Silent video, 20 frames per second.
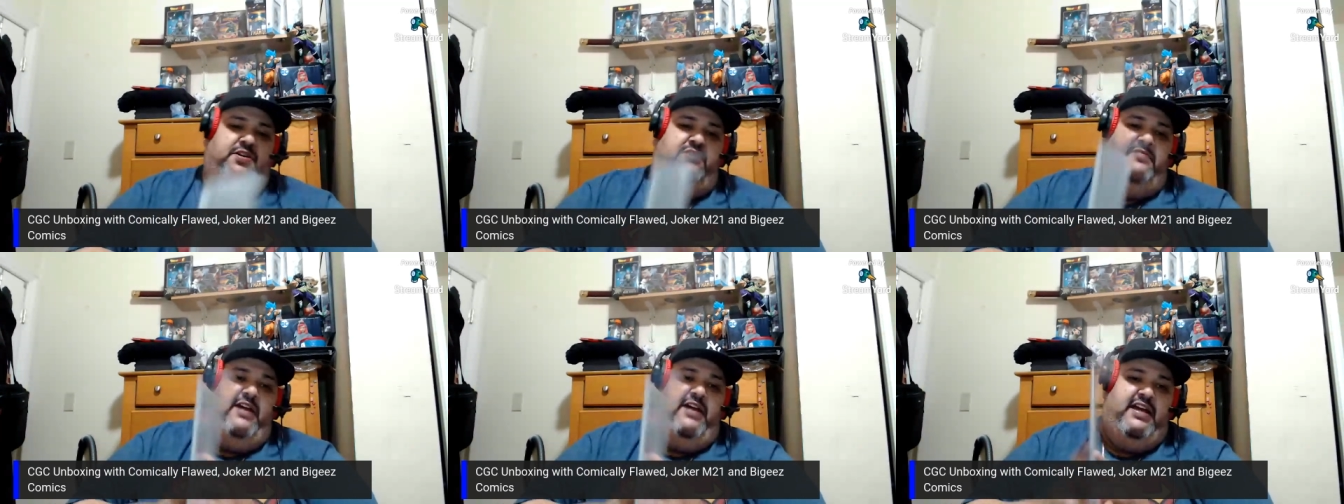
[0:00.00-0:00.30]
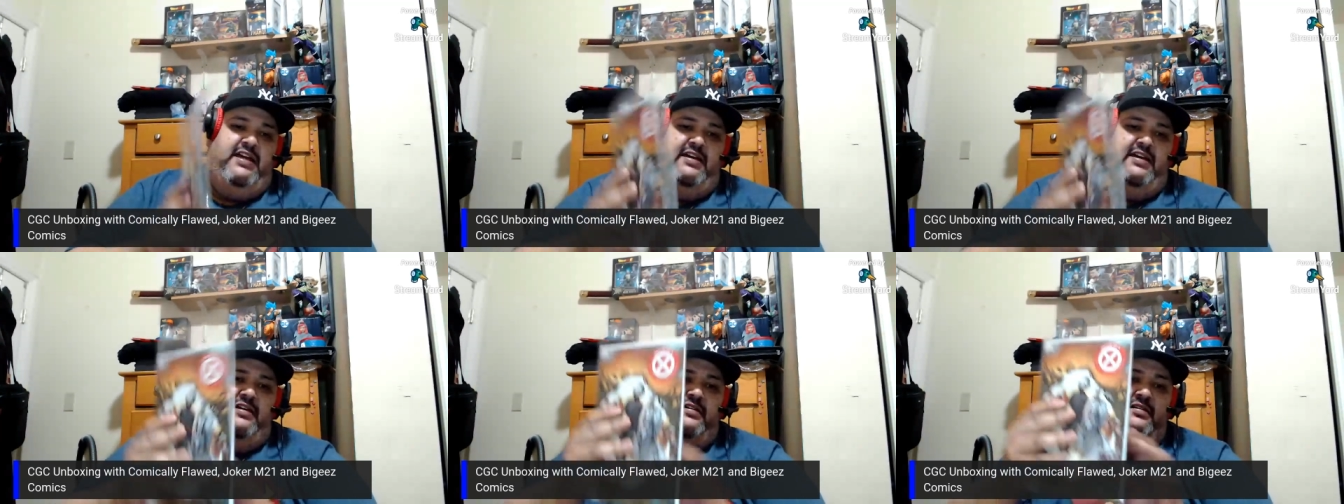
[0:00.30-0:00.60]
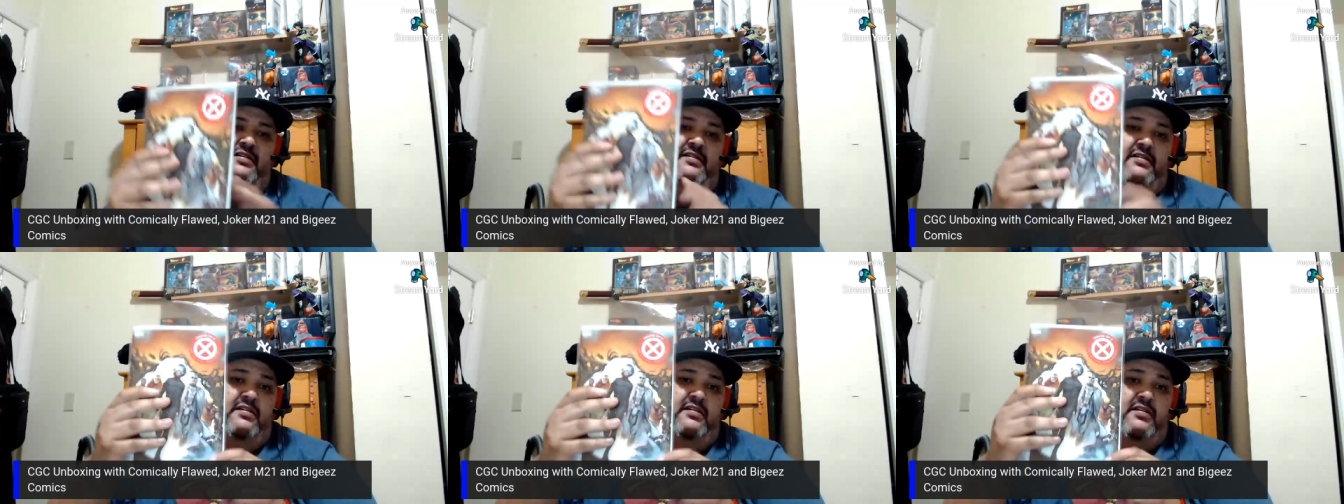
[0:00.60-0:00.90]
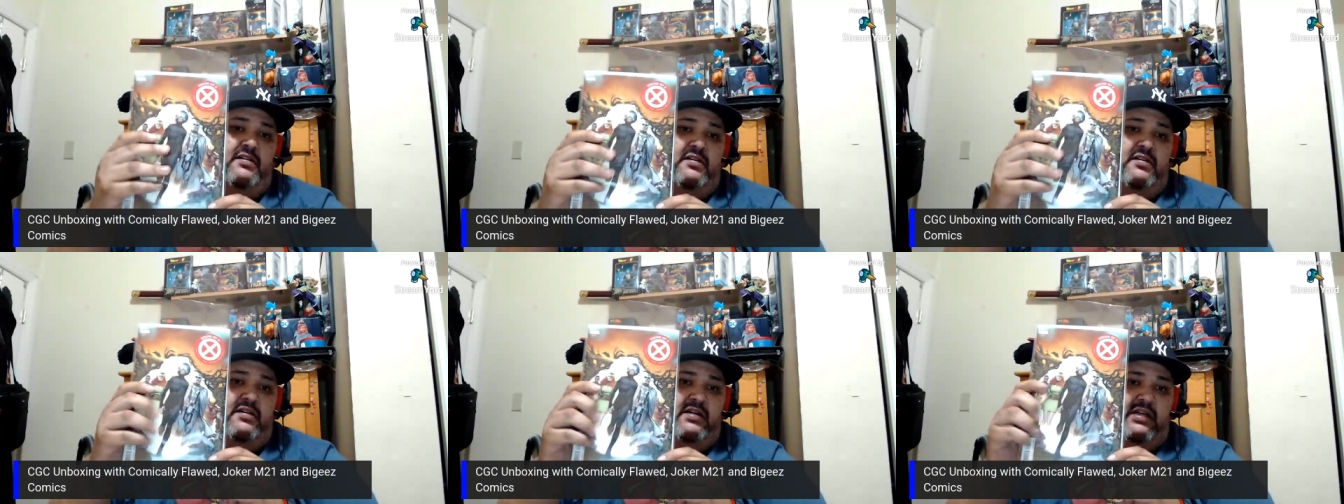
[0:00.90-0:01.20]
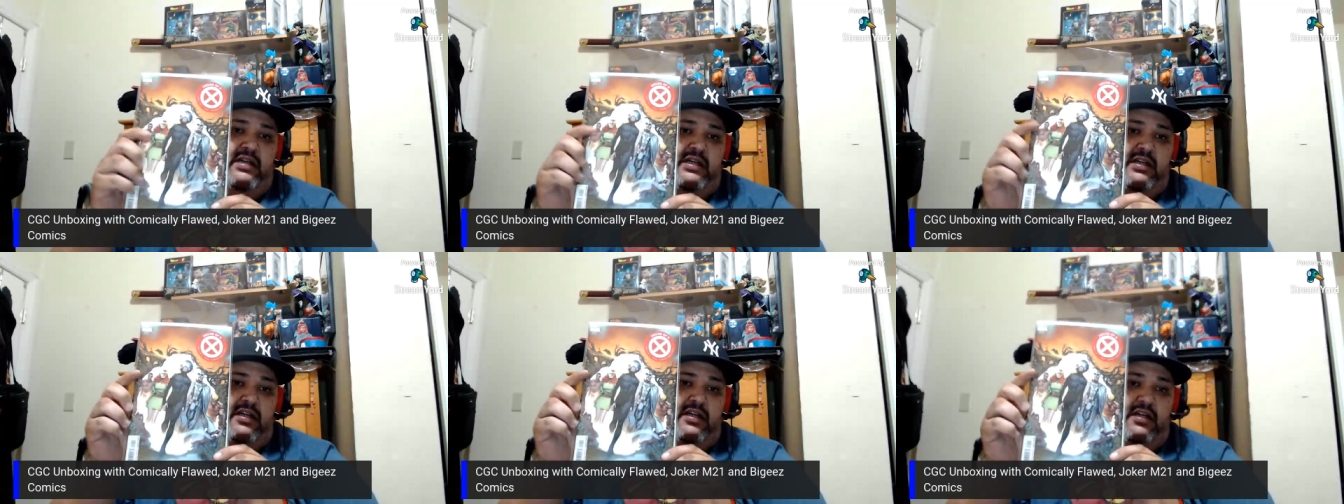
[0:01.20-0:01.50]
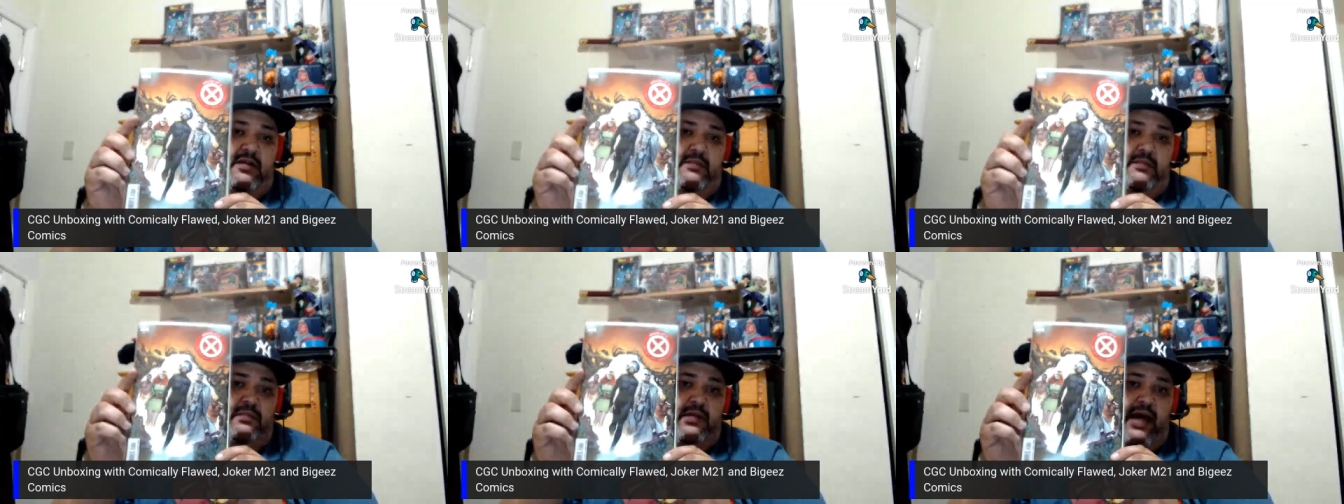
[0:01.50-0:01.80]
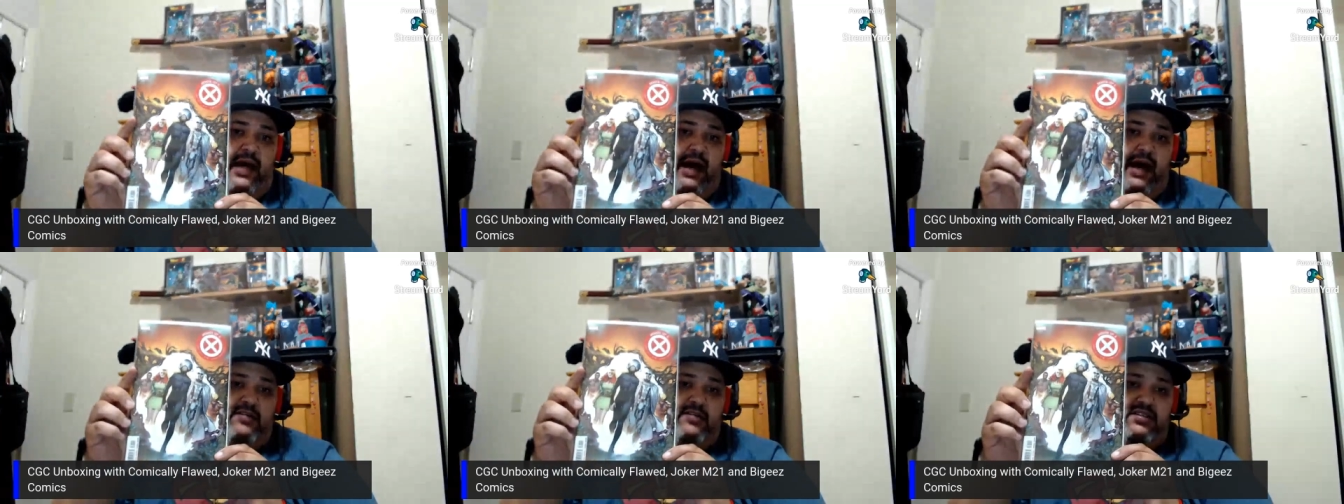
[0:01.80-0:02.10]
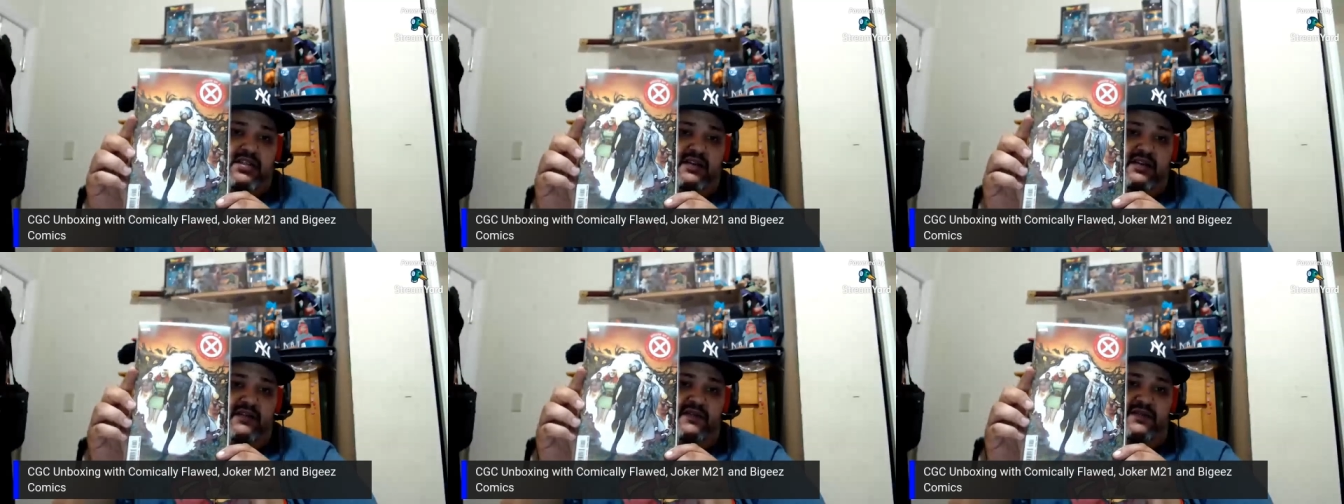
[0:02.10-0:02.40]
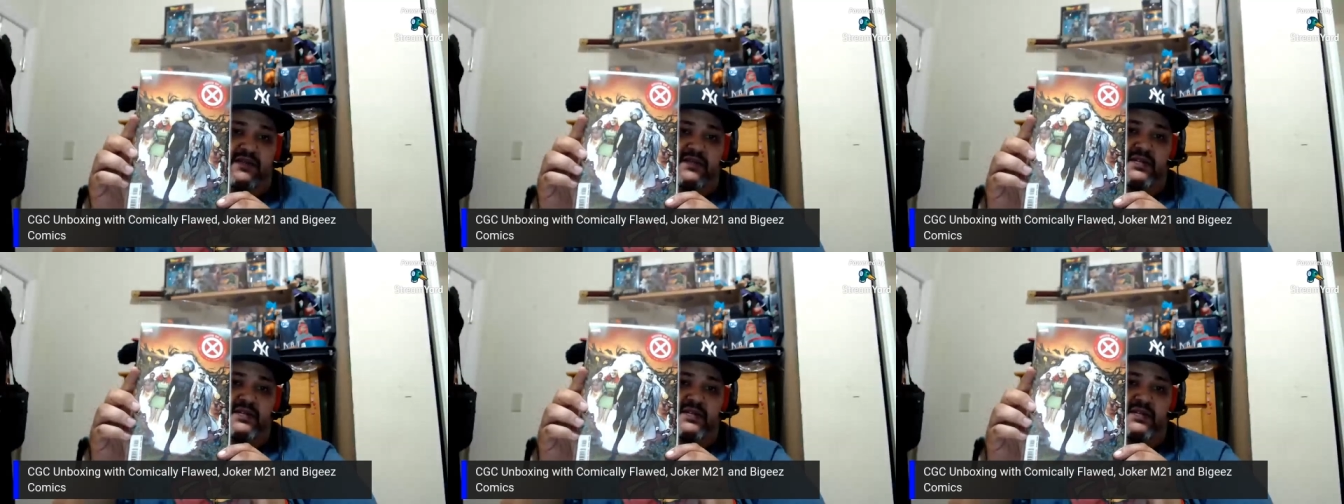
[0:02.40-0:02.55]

right here, in um House of,